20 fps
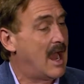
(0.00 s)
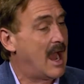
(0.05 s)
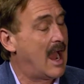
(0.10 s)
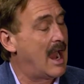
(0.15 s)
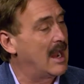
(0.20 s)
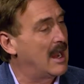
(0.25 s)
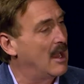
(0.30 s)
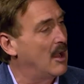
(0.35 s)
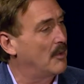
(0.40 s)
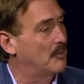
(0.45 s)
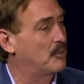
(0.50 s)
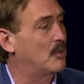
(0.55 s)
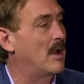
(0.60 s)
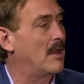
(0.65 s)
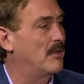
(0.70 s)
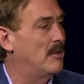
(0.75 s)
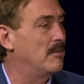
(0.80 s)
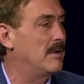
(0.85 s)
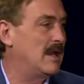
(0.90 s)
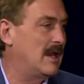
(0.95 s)
I helped
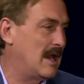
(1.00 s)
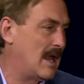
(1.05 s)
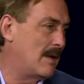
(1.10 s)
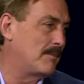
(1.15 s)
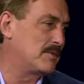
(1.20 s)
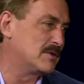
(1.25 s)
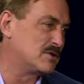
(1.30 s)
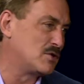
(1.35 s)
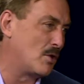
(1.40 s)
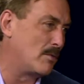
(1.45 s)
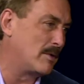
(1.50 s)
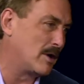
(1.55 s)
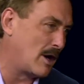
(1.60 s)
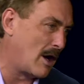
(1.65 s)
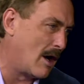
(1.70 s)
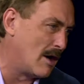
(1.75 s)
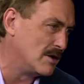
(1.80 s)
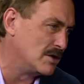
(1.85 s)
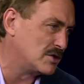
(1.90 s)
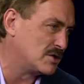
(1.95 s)
run the Minneapolis Home and
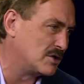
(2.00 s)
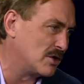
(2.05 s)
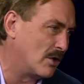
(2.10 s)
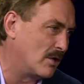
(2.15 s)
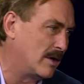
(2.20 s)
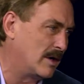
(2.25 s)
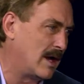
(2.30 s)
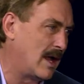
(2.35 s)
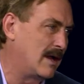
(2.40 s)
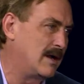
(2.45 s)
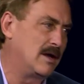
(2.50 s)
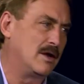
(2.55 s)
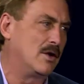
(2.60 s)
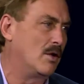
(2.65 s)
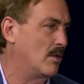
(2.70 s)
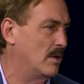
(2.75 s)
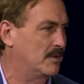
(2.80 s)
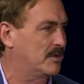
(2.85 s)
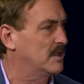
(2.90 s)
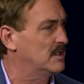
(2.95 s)
Garden Show. And I didn't
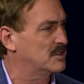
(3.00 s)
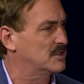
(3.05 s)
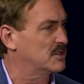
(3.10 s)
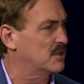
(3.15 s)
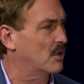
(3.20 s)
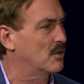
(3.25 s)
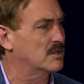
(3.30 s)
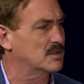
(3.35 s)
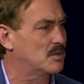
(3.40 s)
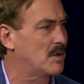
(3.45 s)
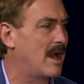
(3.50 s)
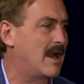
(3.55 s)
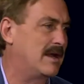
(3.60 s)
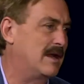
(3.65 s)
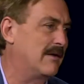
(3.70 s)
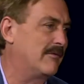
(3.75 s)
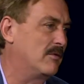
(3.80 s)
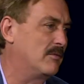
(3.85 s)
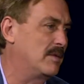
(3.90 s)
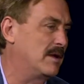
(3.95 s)
know what these shows were. I'd
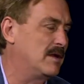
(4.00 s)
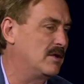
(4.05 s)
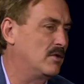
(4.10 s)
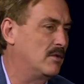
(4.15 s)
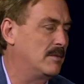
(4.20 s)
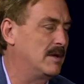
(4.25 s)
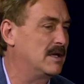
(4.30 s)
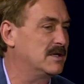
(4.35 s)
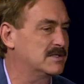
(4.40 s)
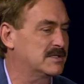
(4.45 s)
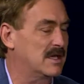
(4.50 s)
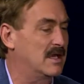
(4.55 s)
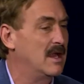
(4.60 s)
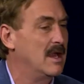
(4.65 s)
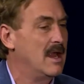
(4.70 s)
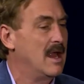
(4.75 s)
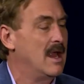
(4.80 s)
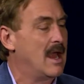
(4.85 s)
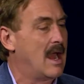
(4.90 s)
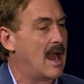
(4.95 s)
never been to them. And he said,
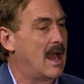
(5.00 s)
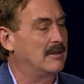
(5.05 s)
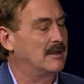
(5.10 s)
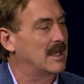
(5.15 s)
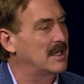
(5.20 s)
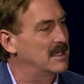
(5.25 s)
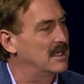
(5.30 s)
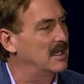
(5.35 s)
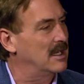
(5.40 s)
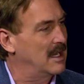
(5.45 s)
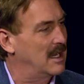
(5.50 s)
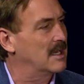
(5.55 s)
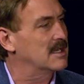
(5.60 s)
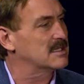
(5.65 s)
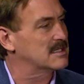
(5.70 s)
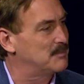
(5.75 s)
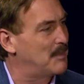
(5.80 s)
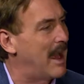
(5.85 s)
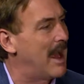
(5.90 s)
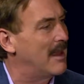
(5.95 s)
I'd like you to get a
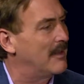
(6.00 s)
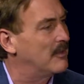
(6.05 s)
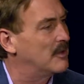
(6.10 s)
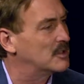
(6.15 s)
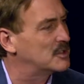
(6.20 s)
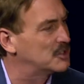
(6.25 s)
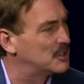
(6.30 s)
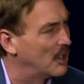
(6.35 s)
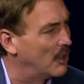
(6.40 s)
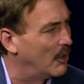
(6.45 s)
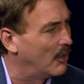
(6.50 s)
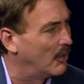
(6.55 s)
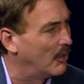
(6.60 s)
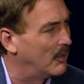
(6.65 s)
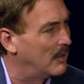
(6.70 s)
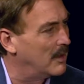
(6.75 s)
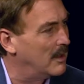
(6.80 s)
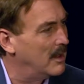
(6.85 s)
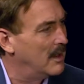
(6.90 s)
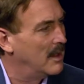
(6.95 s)
spot in the show.